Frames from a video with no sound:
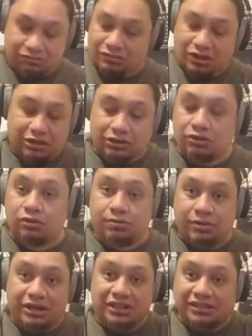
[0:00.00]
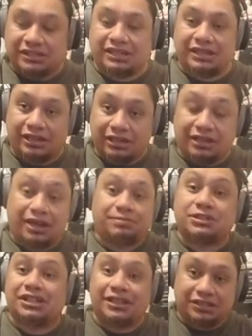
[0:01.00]

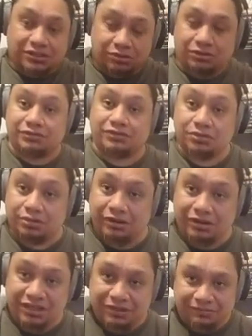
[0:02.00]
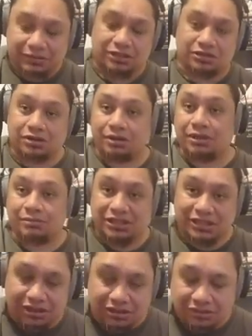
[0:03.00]
encapsulates all of Tūharangi, the tribe that my
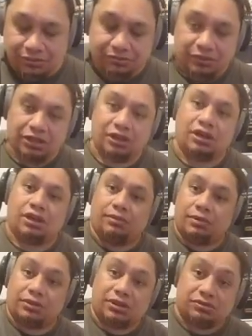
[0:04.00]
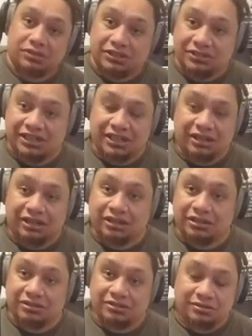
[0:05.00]
dad is from. But we can also say
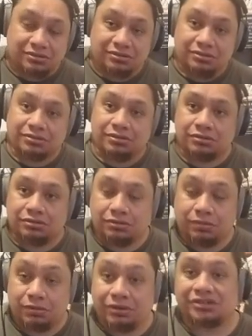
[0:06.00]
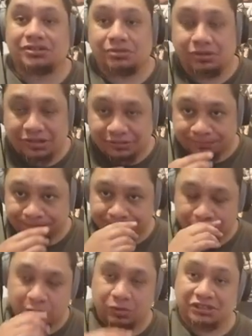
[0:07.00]
Tūturu or Pūtātara,
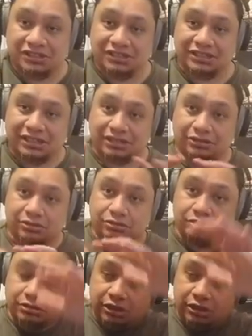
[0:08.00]
which is a little